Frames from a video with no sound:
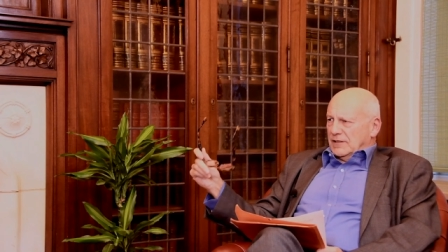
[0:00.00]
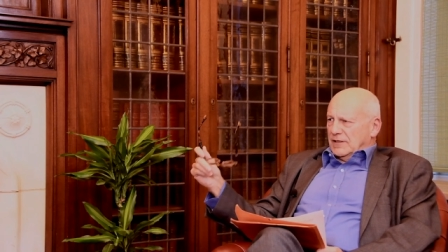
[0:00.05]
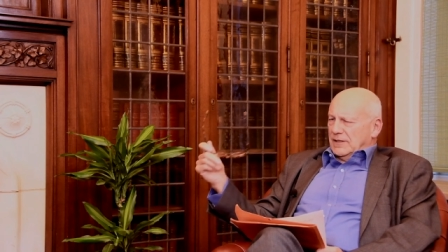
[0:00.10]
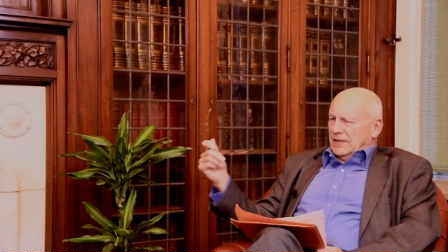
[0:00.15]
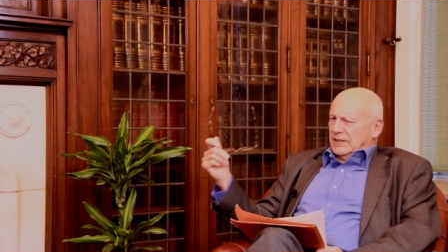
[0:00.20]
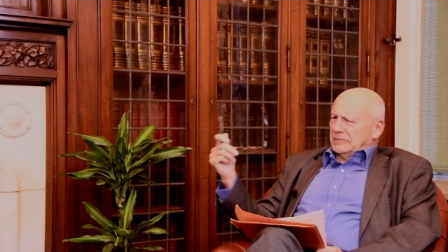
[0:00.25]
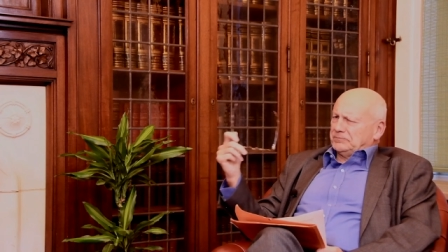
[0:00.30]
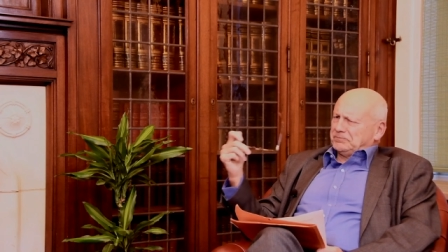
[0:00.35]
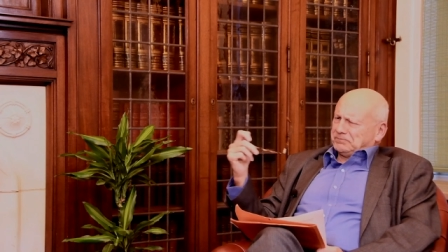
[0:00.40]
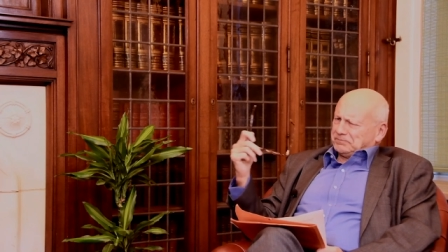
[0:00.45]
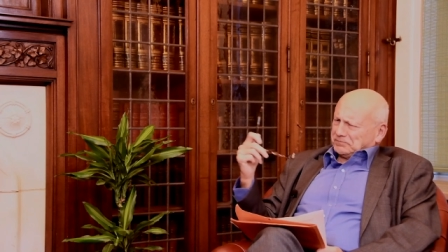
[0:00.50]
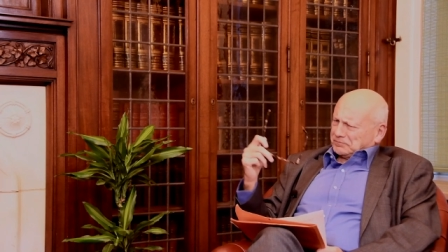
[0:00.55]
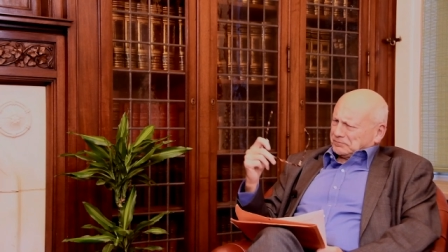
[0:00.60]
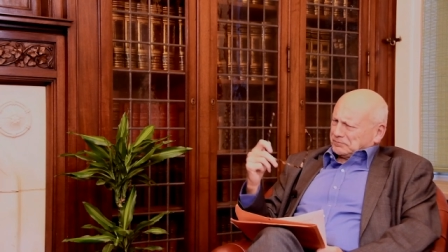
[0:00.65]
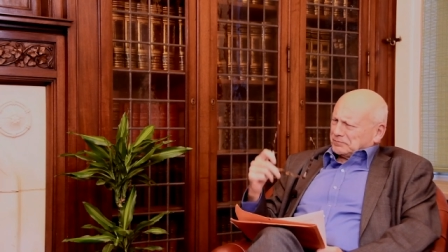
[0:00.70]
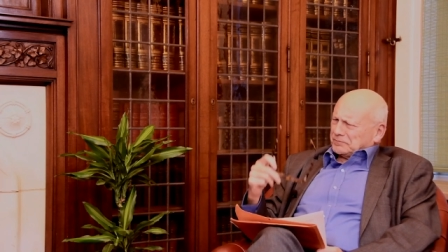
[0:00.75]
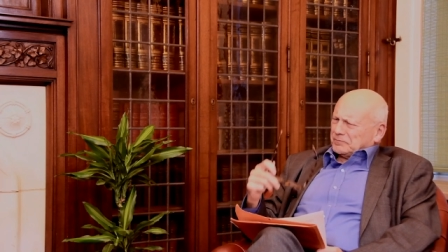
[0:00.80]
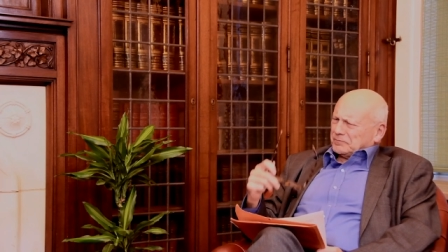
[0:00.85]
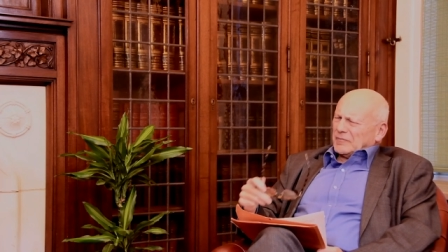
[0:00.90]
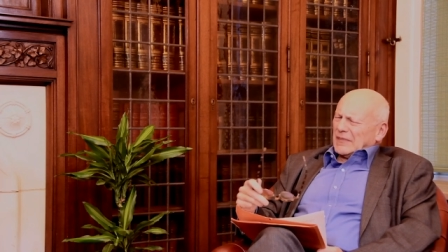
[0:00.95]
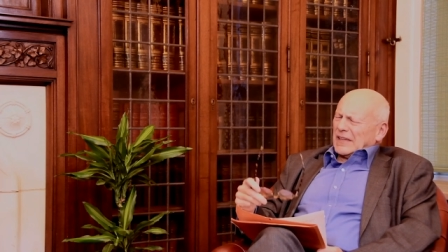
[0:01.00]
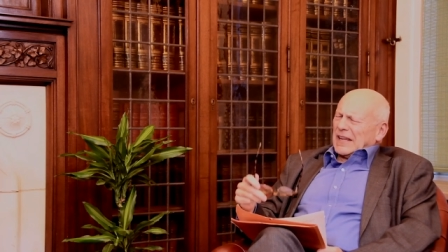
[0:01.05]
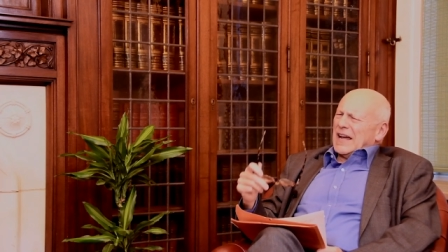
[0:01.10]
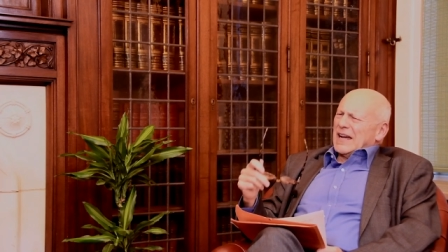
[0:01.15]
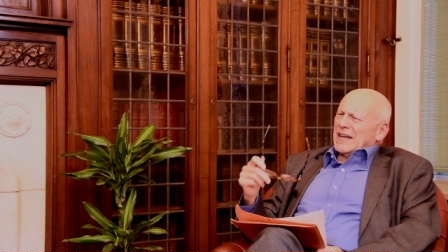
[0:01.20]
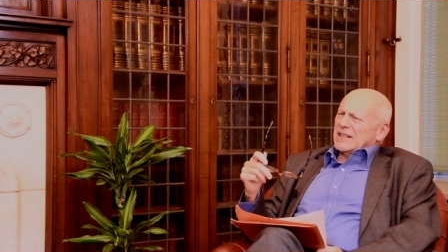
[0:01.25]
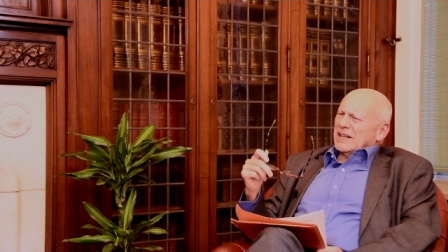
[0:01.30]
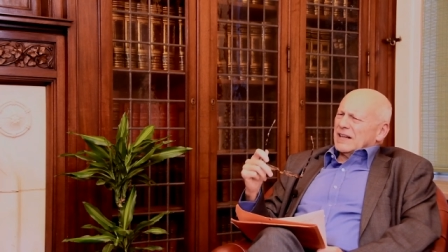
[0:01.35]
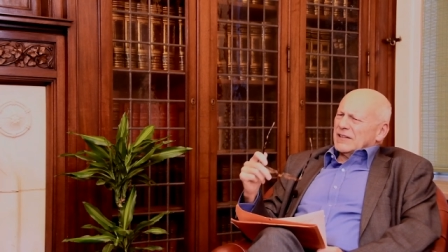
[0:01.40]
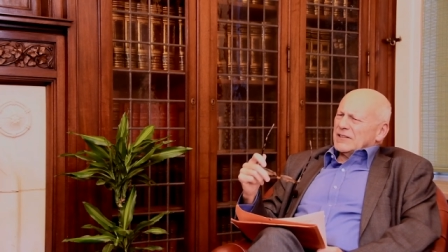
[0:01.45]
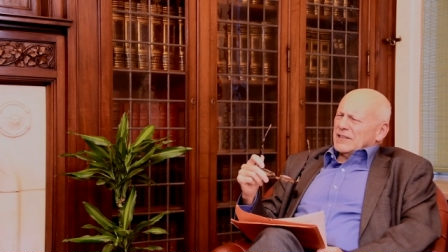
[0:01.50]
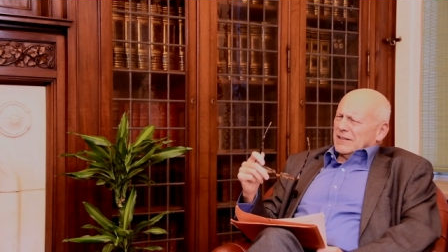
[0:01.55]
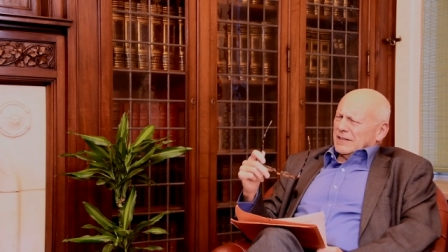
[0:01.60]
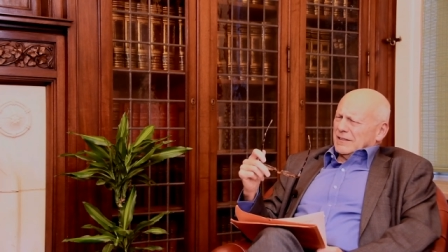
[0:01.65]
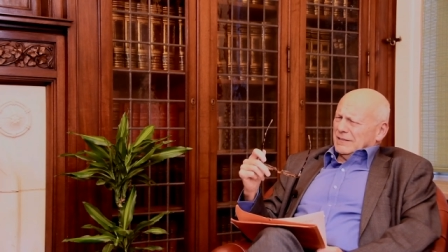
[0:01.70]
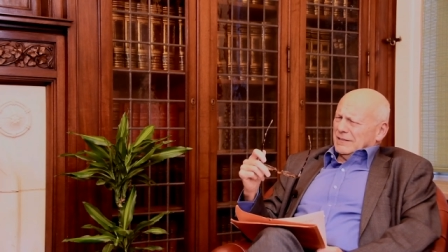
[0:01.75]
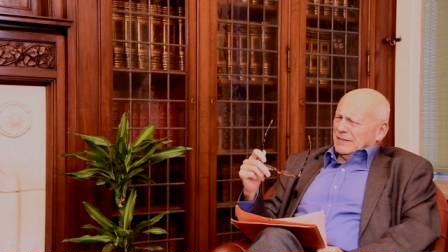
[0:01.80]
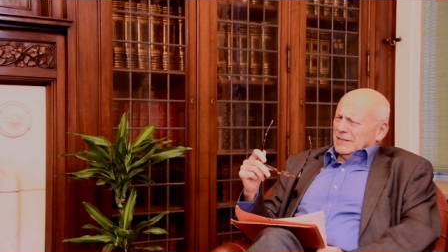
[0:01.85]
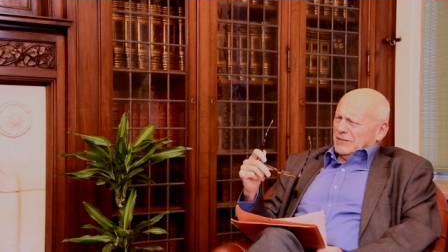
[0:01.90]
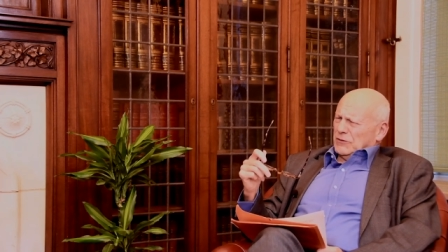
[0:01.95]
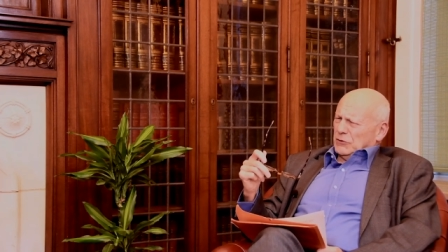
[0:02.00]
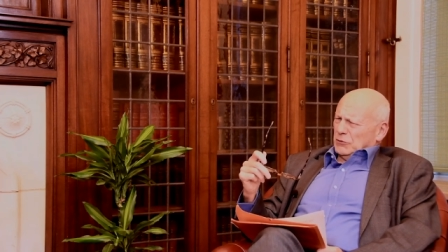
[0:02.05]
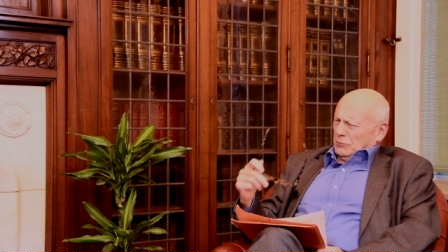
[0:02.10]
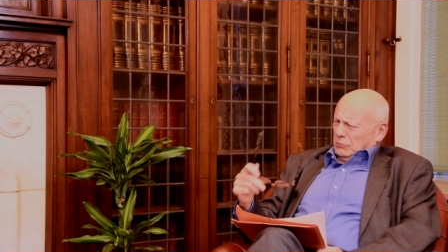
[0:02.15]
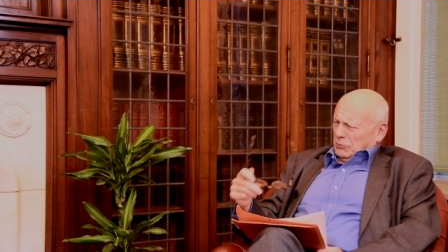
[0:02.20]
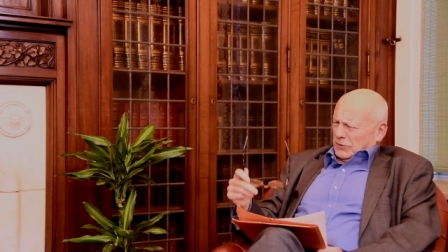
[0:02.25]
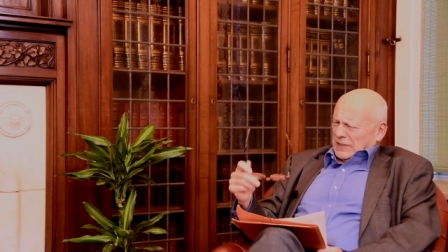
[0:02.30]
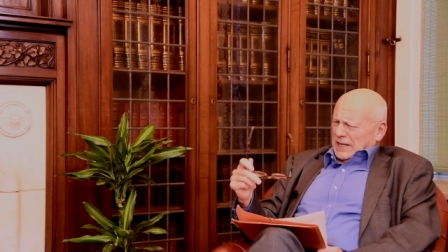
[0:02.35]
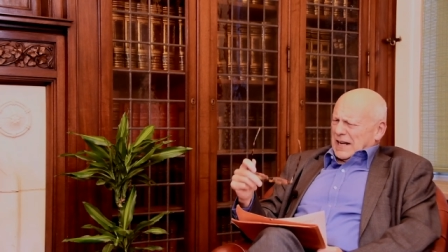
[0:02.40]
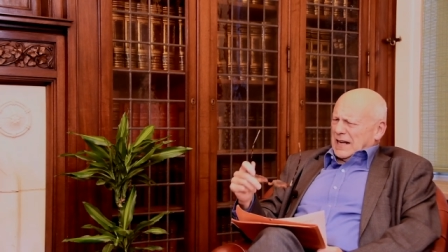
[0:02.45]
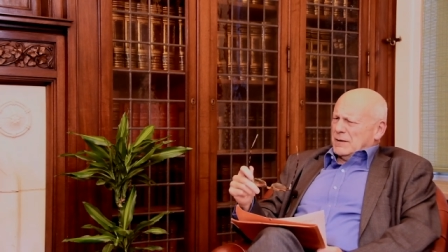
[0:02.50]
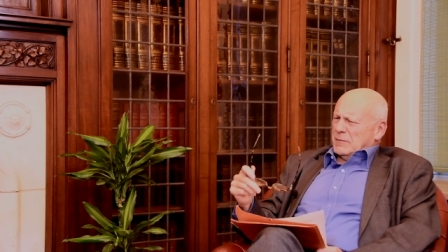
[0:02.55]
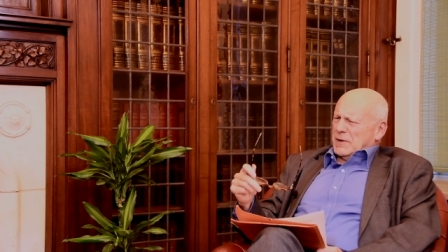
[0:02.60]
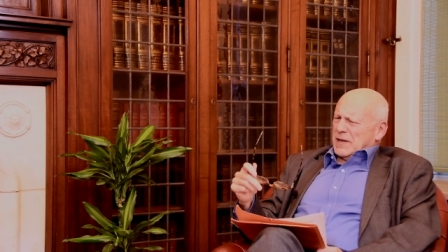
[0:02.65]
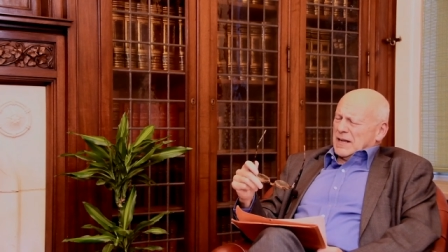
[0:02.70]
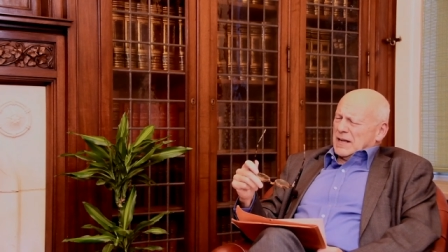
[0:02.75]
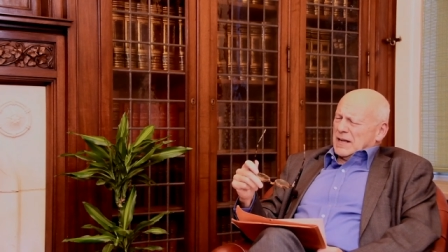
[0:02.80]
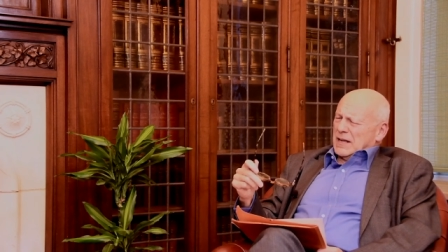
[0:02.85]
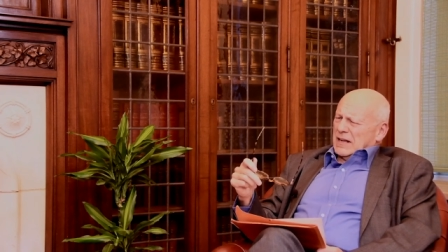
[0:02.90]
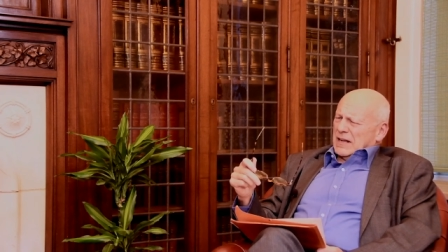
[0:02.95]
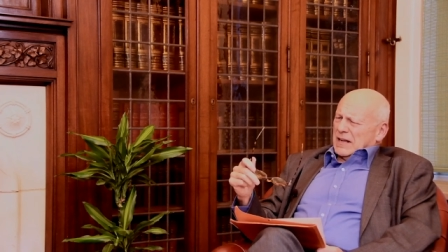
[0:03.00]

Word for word: um, I'd like you to tell me